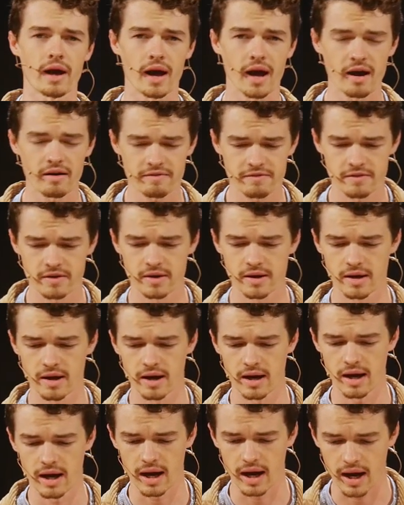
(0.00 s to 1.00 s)

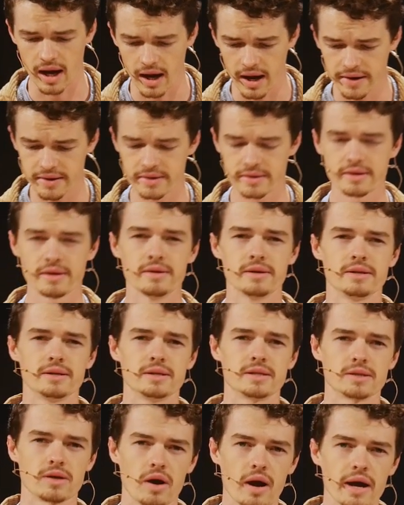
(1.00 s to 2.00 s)
half-hearted
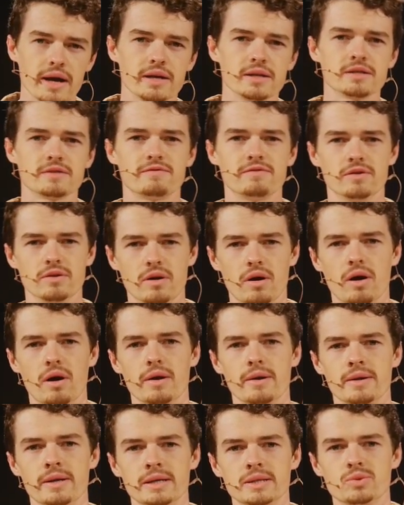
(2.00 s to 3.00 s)
desires for
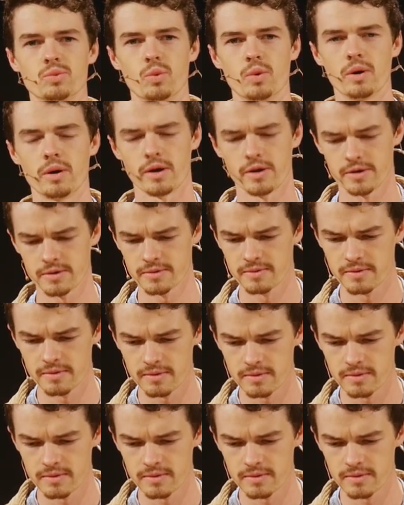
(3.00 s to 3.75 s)
God and his word.